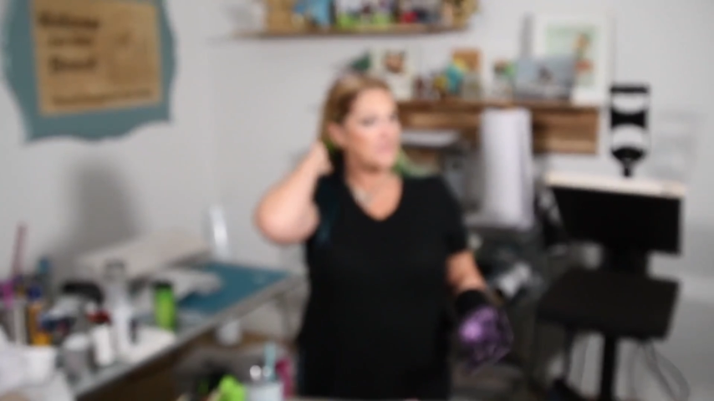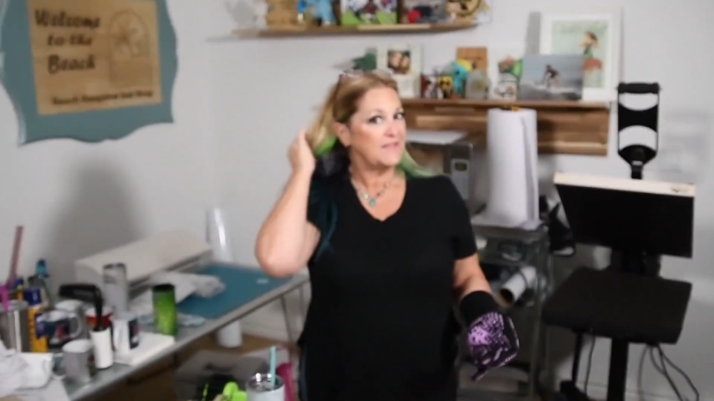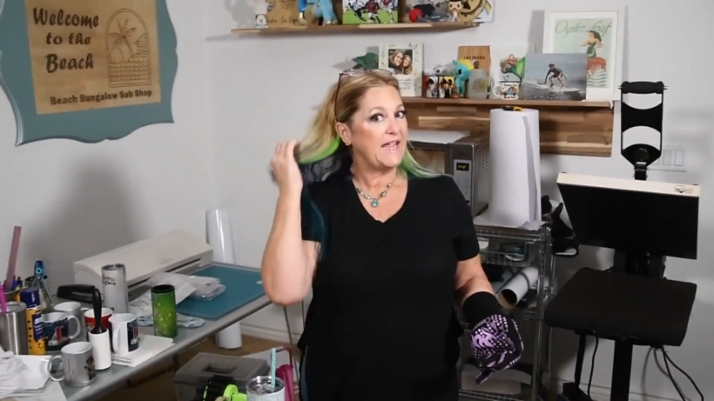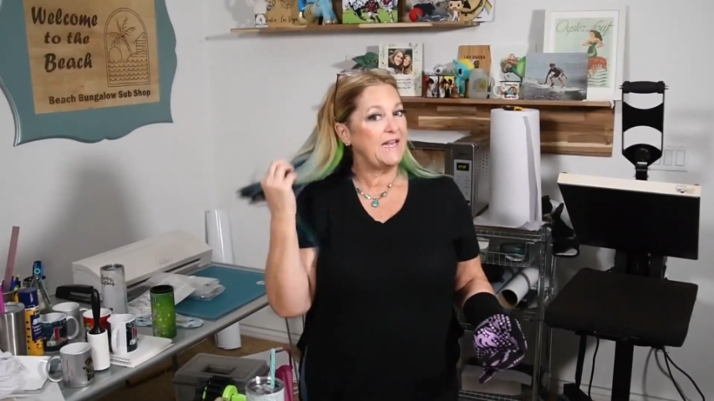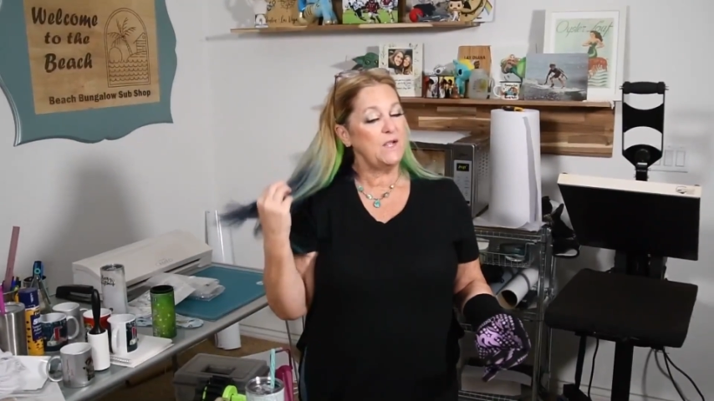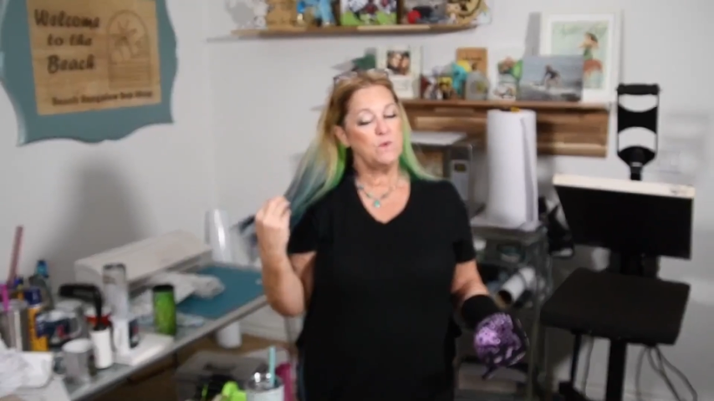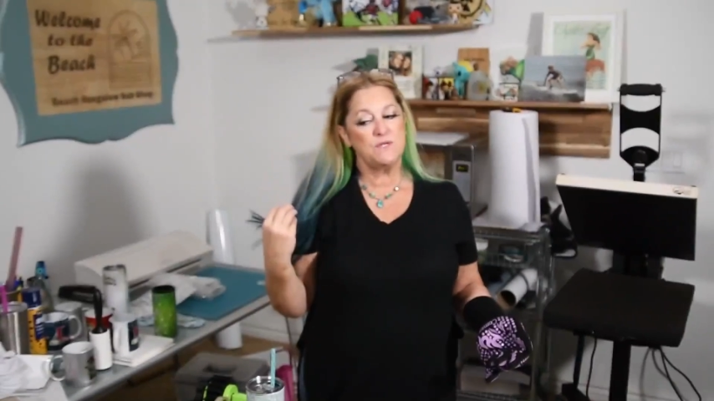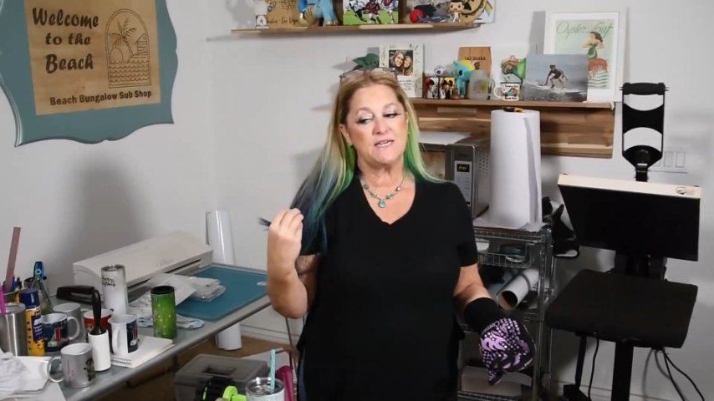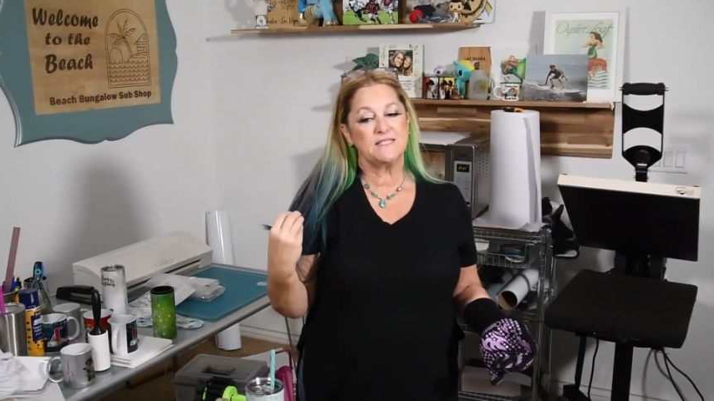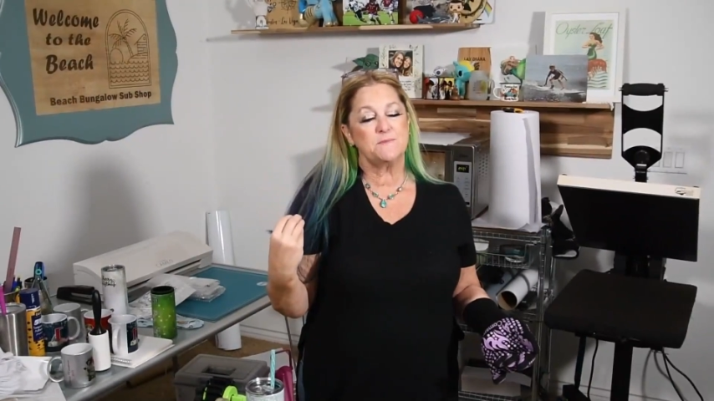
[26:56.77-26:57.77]
lady who
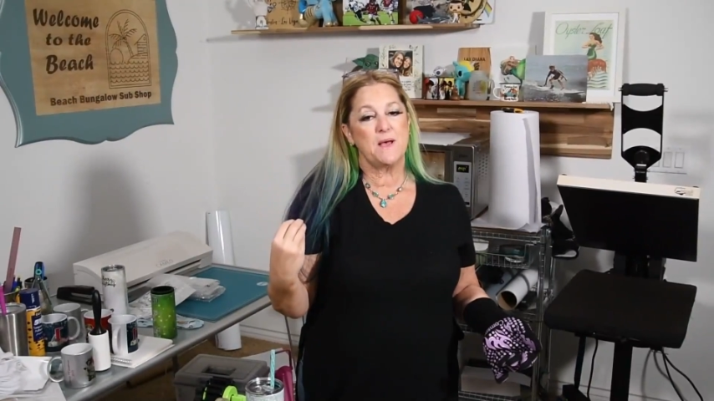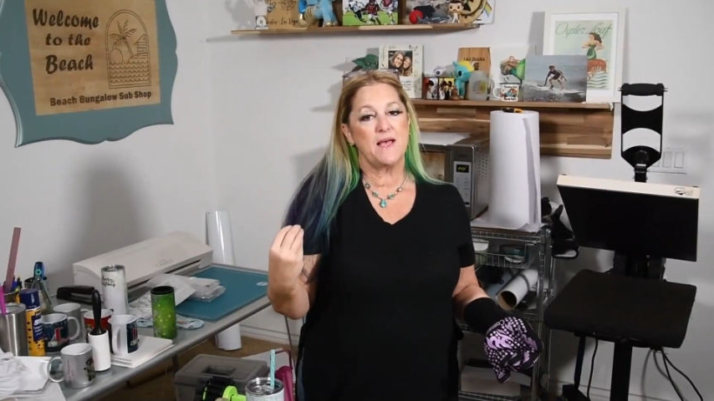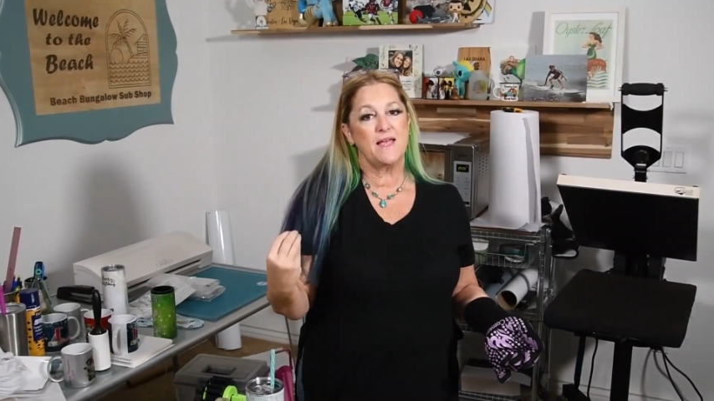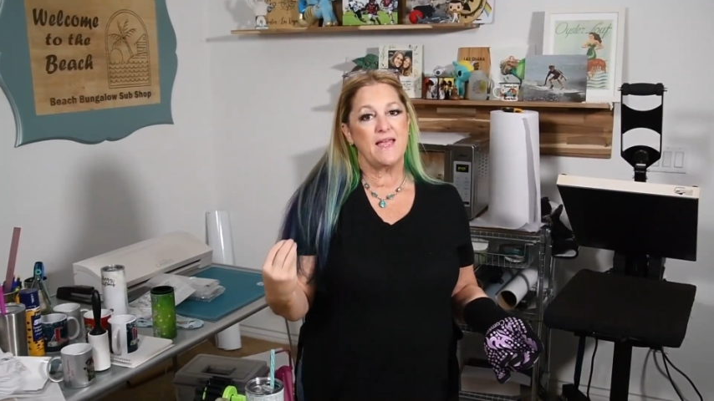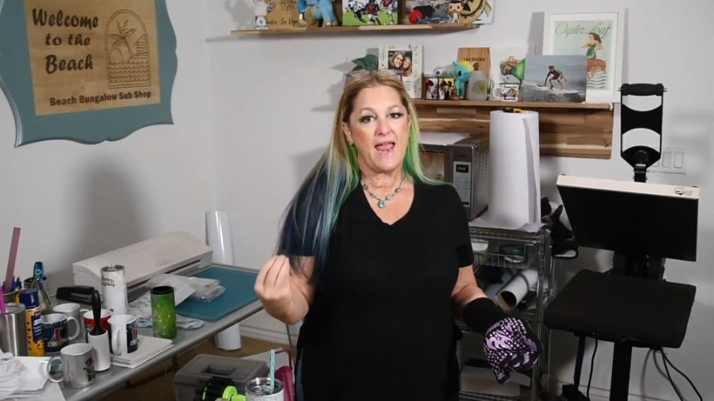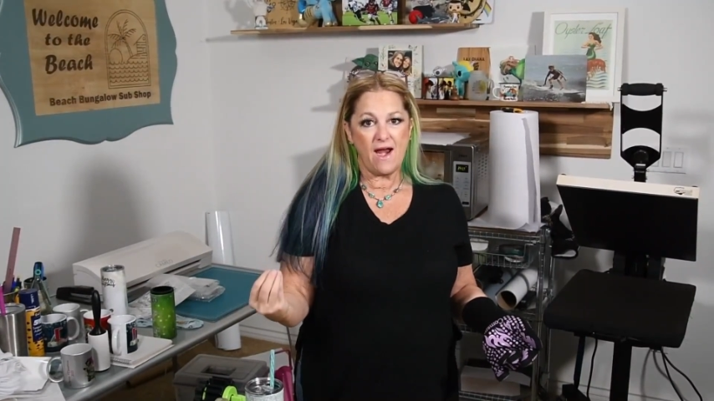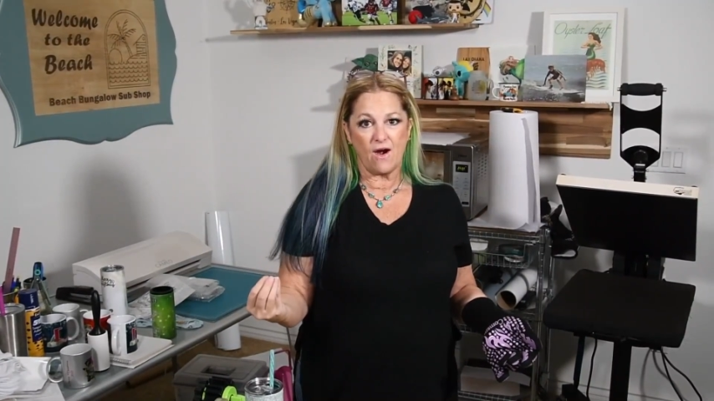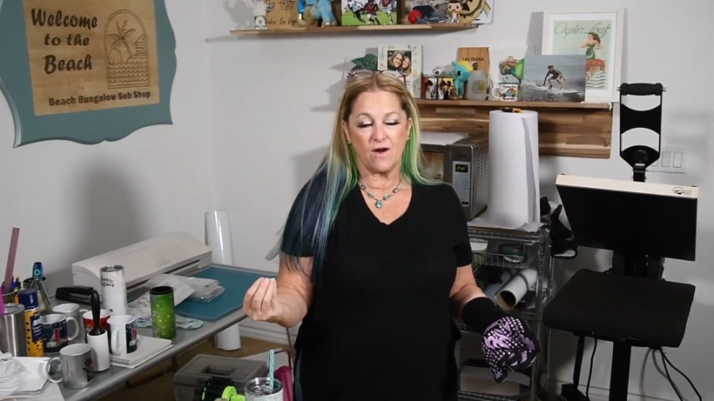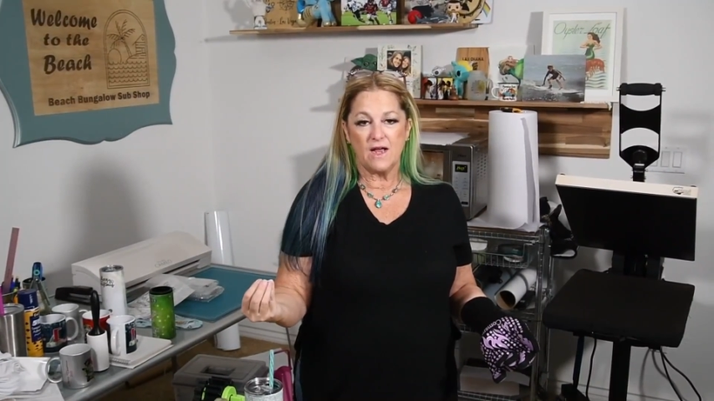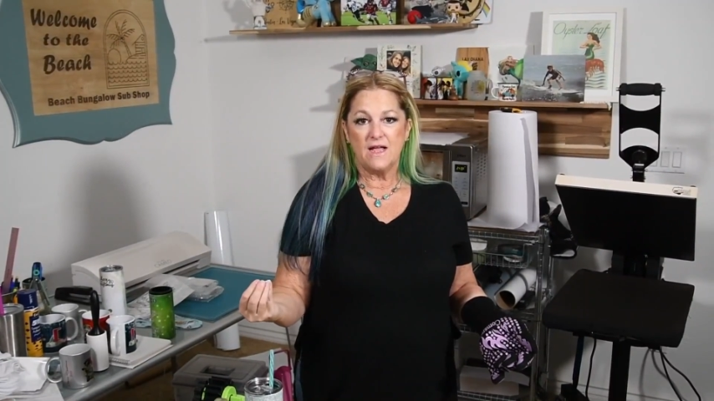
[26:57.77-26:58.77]
does my hair